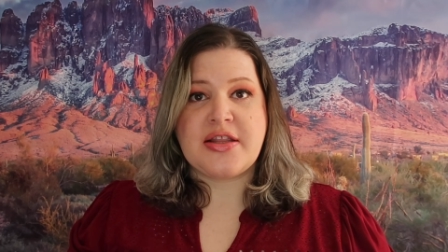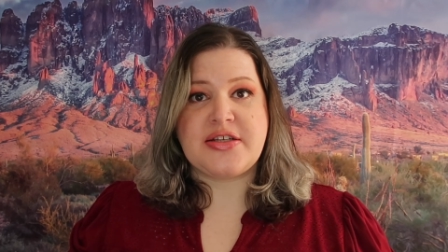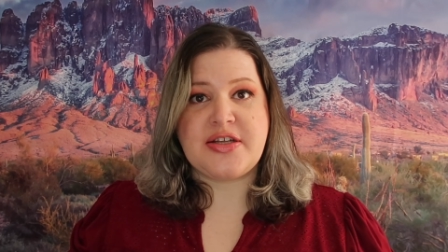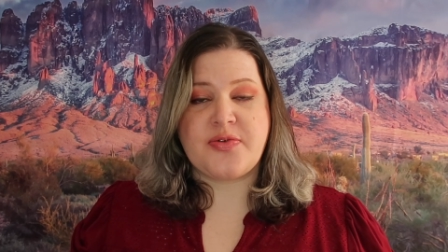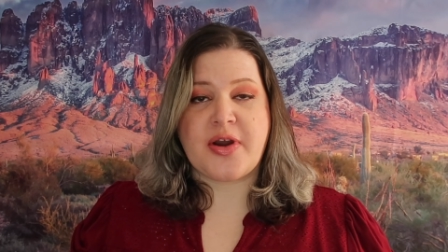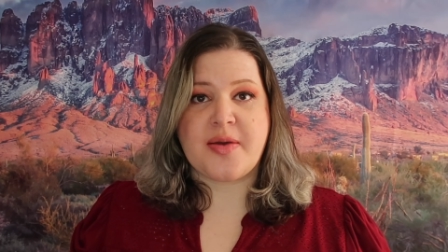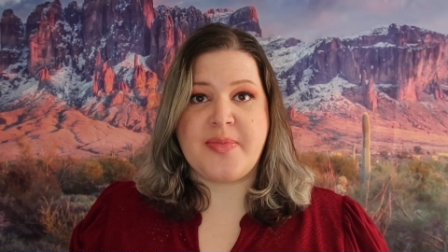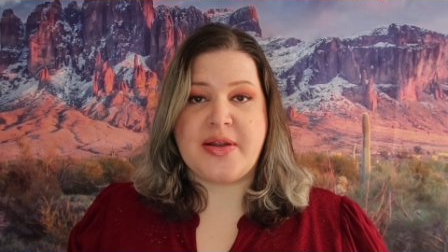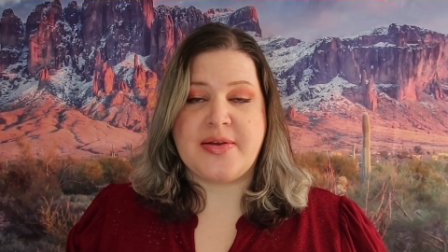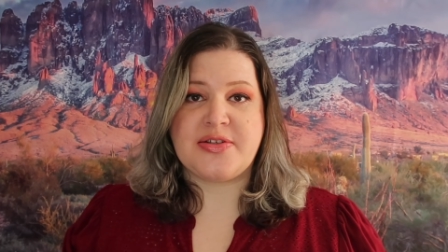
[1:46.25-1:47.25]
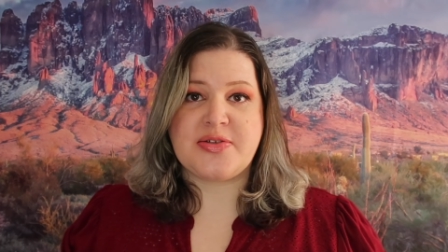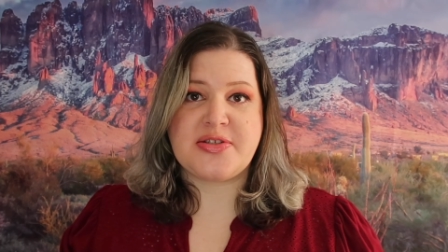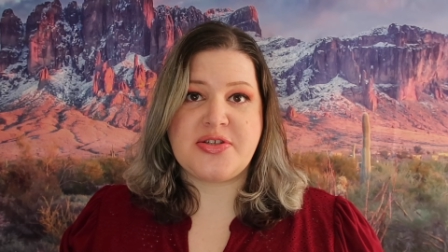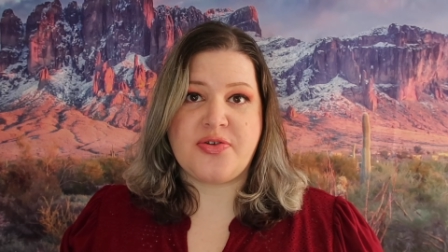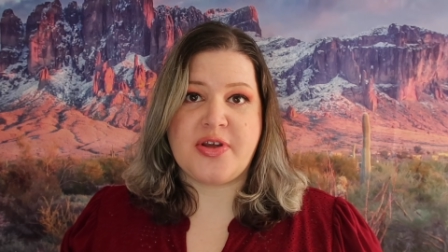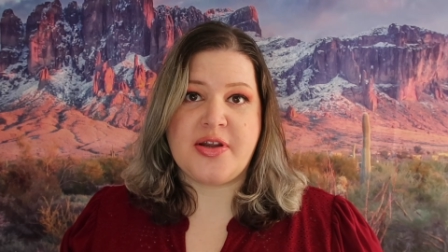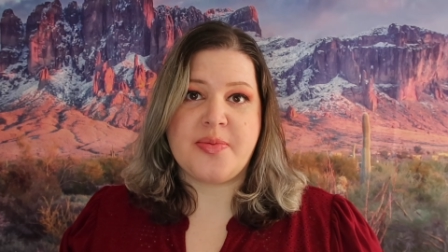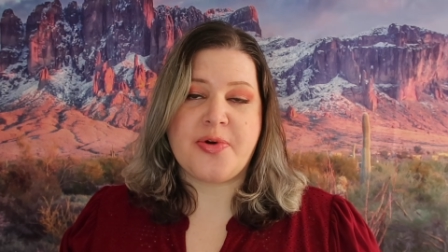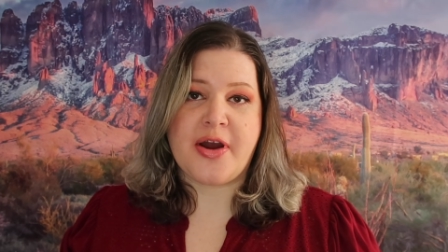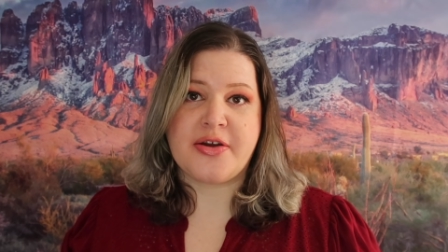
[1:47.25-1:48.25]
They did recommend soaking
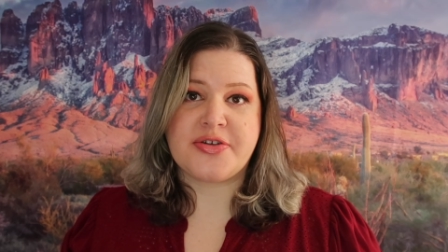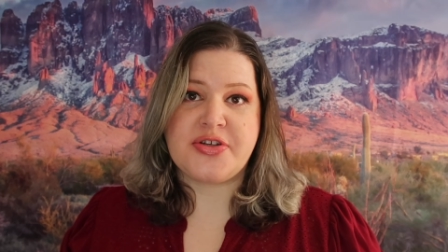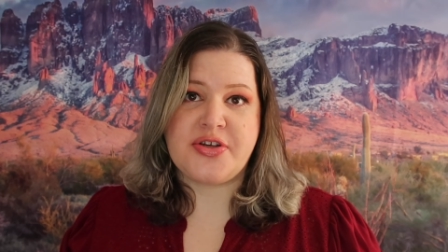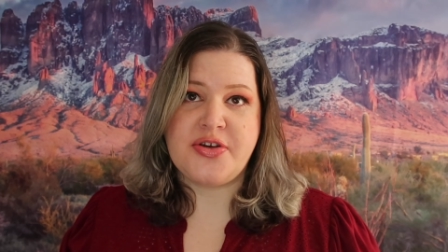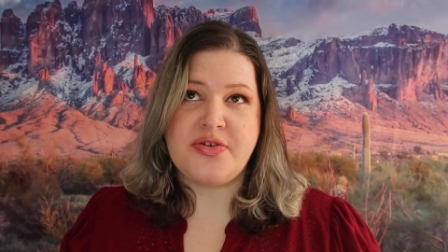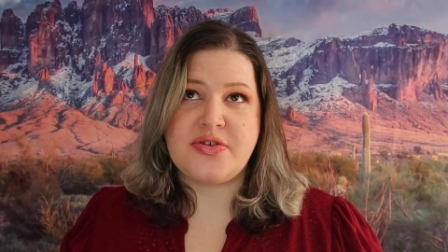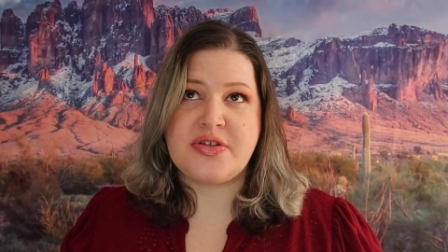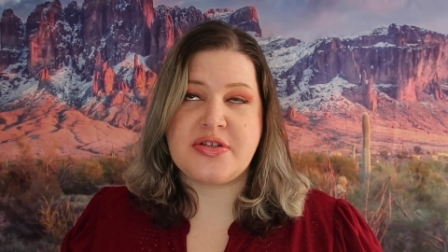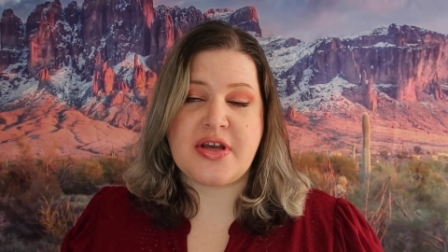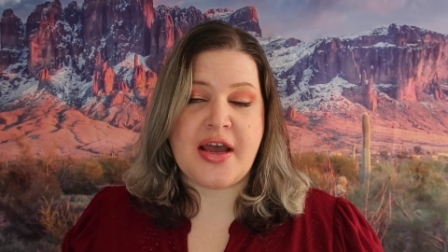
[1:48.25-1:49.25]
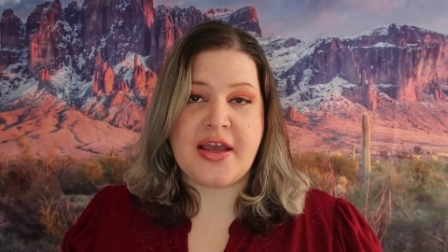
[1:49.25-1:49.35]
it prior to use.